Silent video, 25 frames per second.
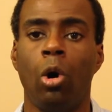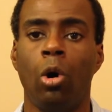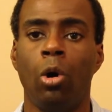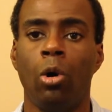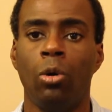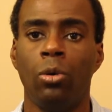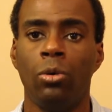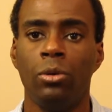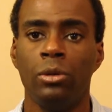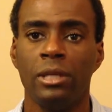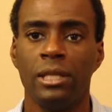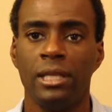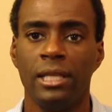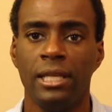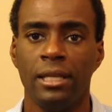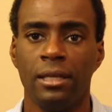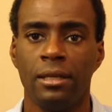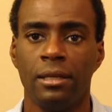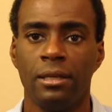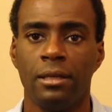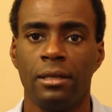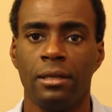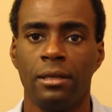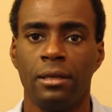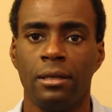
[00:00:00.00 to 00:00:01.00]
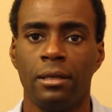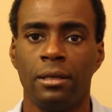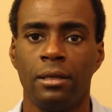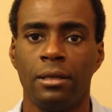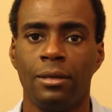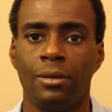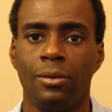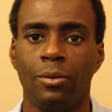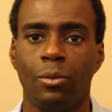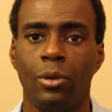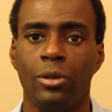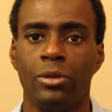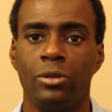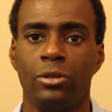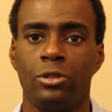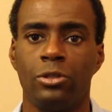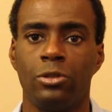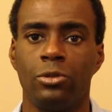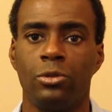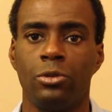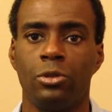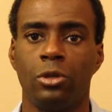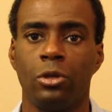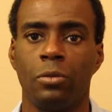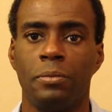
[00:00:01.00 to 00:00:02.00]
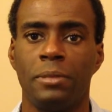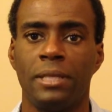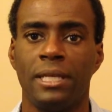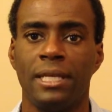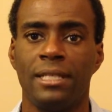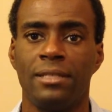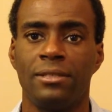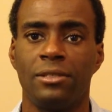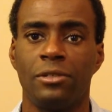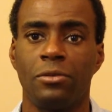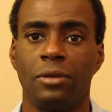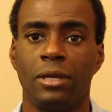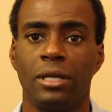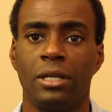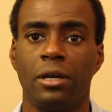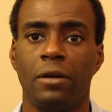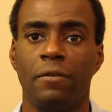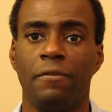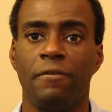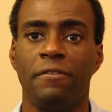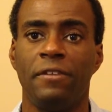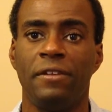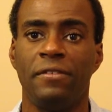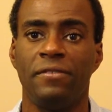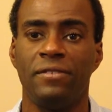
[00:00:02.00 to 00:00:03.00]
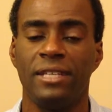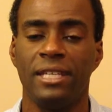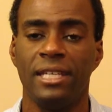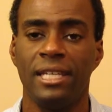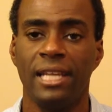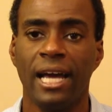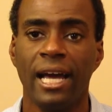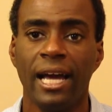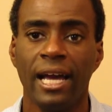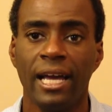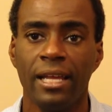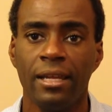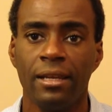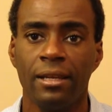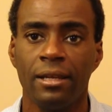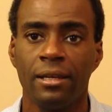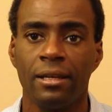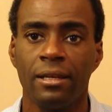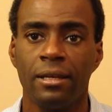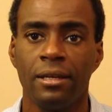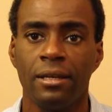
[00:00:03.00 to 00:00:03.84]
Only when the student obtains a grade of 59